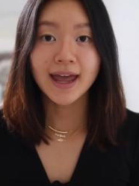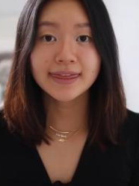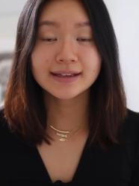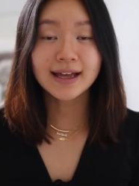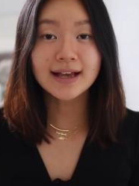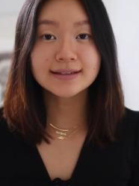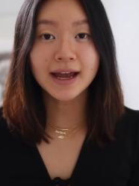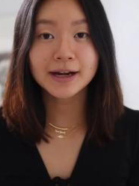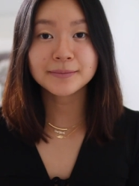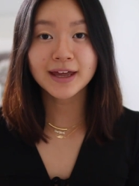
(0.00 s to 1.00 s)
And the last
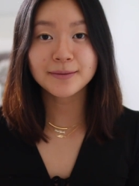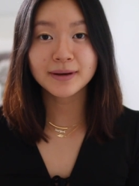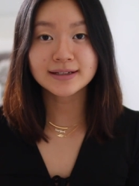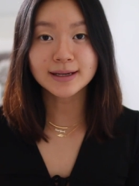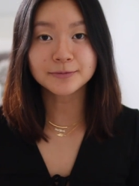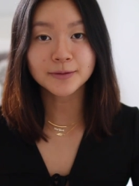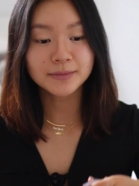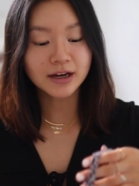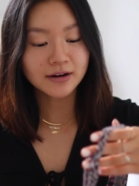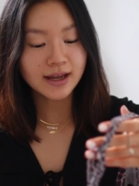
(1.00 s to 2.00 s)
item that I picked up from
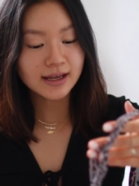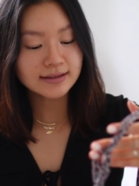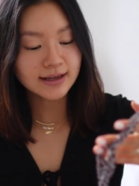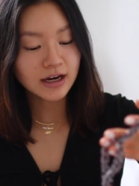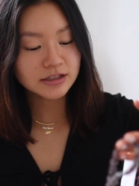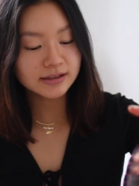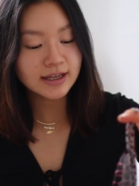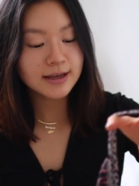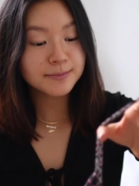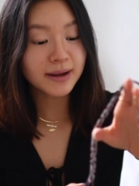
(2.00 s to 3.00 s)
there is
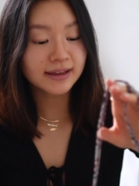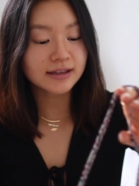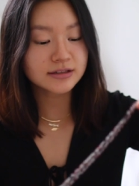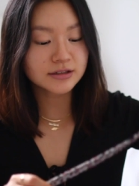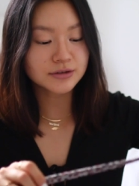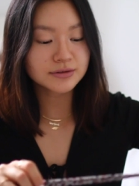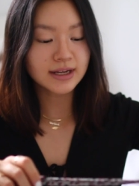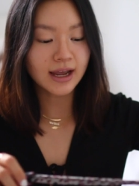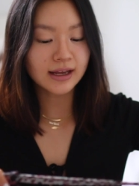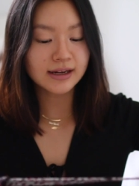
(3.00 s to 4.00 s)
actually a bathing
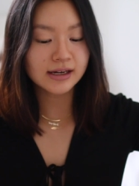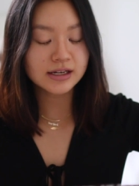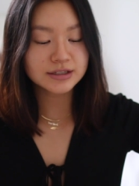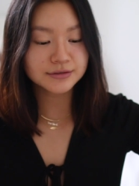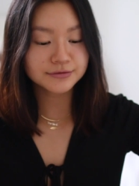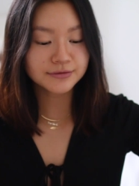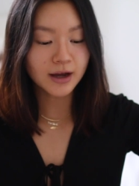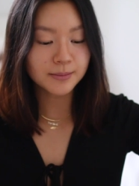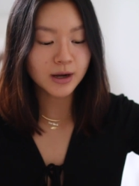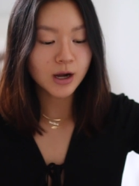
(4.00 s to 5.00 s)
suit, and it is
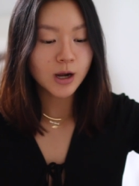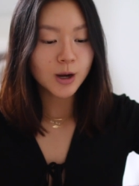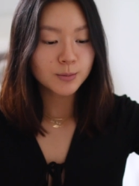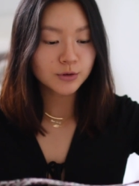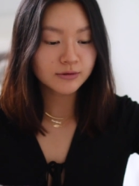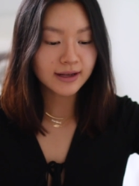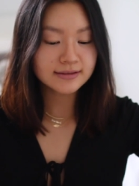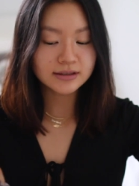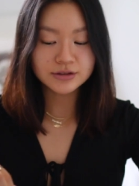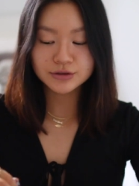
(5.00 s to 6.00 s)
from
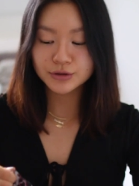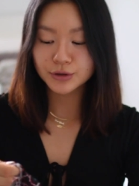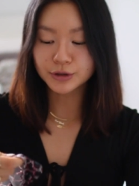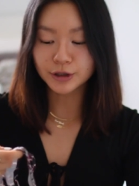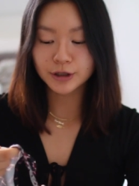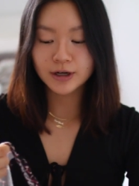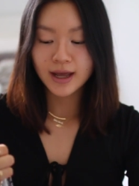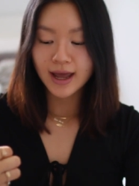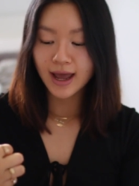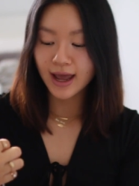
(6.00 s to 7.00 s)
Proenza Schouler,
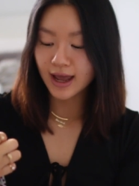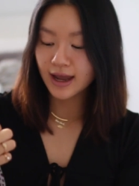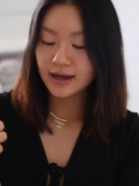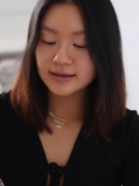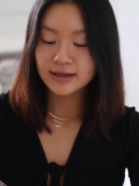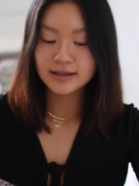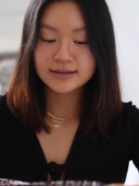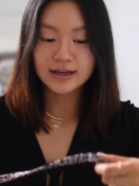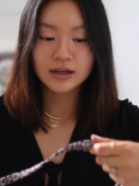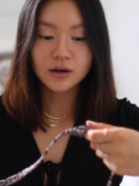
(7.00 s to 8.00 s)
and
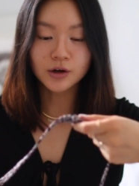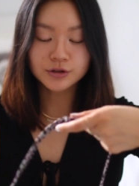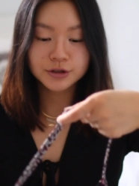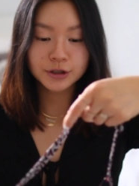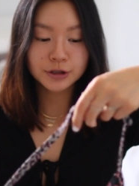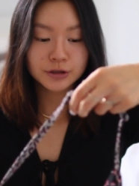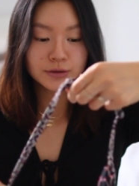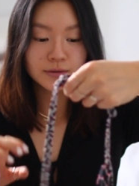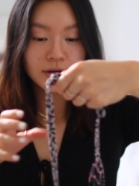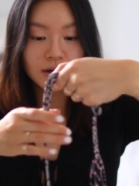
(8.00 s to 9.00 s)
it's a halter
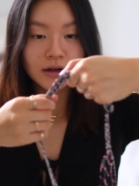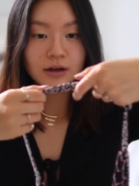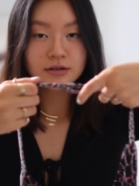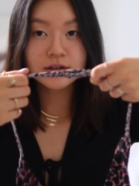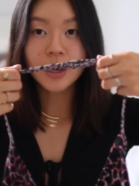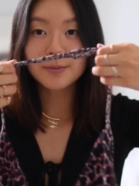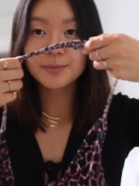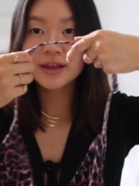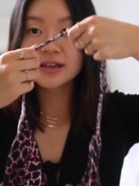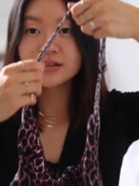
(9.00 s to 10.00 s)

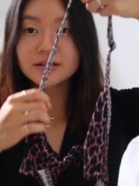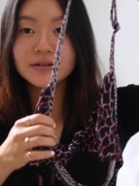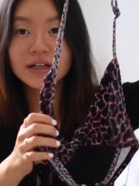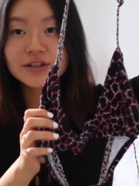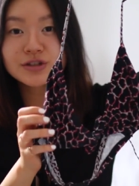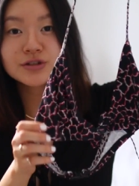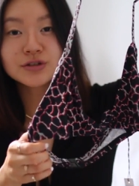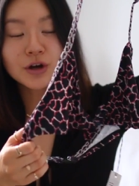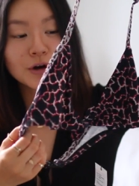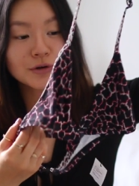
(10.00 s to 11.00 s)
top bathing suit, and it's
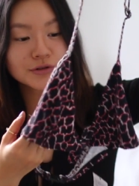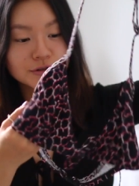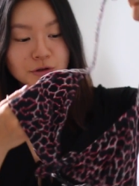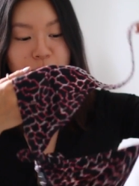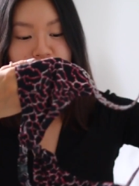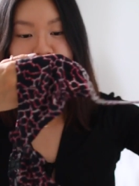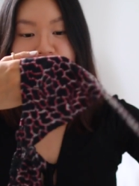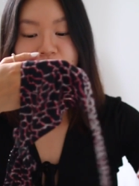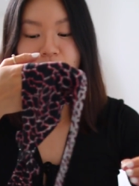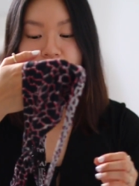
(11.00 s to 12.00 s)
so, so
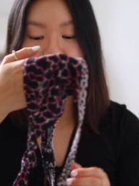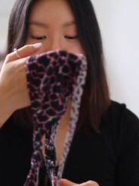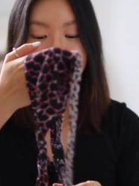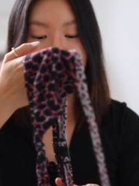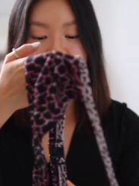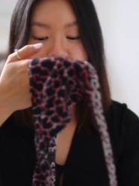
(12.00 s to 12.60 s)
beautiful. I just